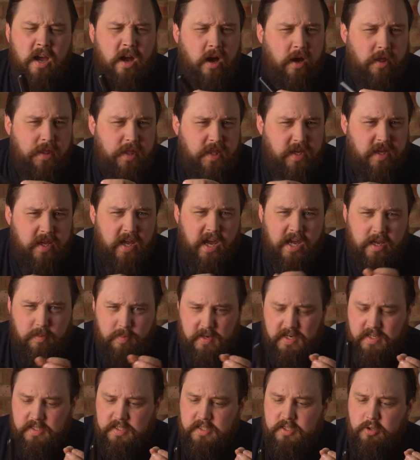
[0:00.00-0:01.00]
I think
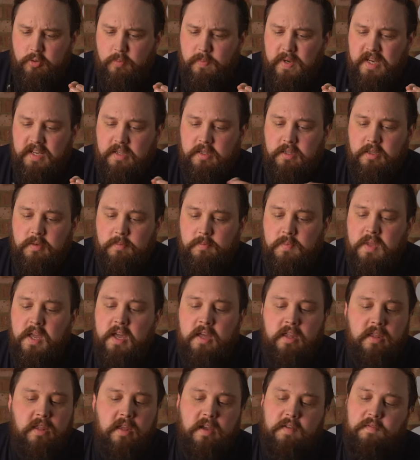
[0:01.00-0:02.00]
Apex still make them.
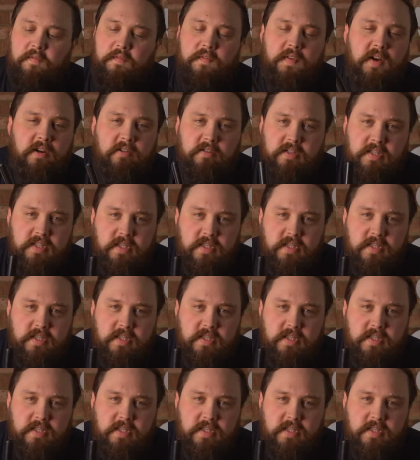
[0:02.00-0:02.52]
They're very